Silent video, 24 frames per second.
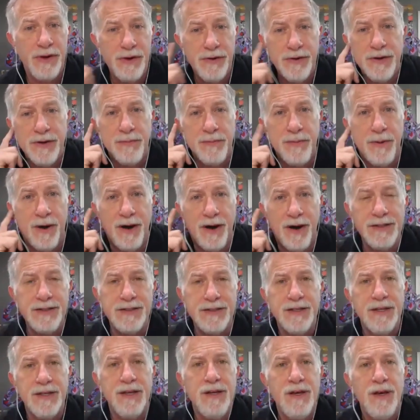your
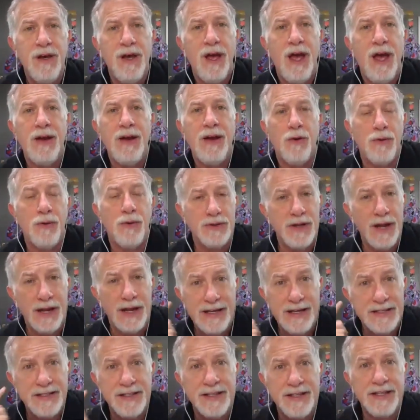earpods, or a
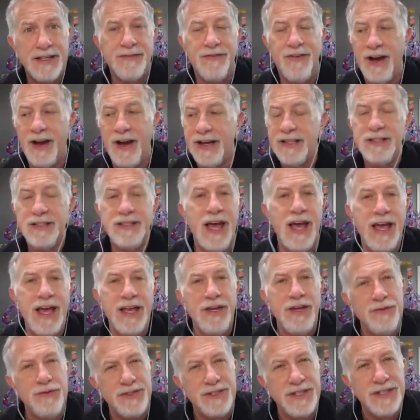listening device, and
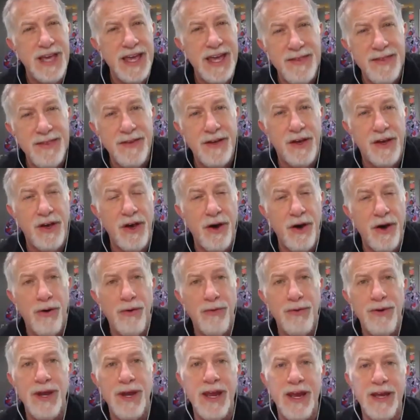you scan the
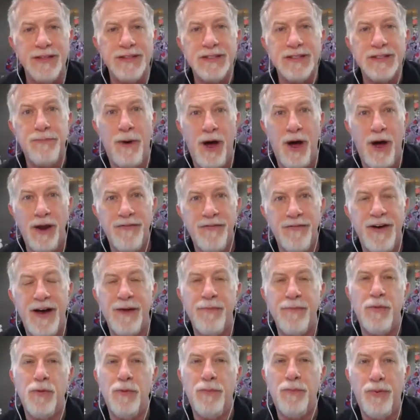code and Spotify
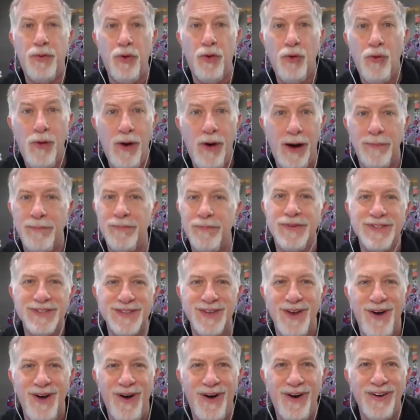will pull up the
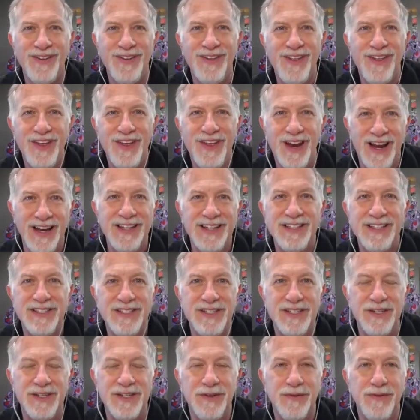song that I listen
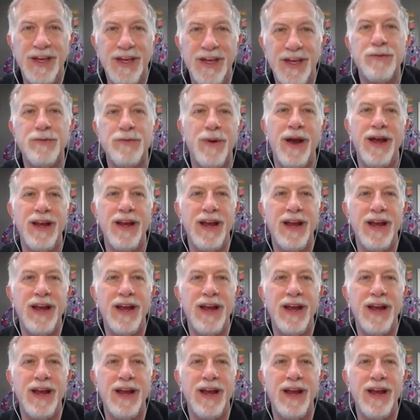to. That's right.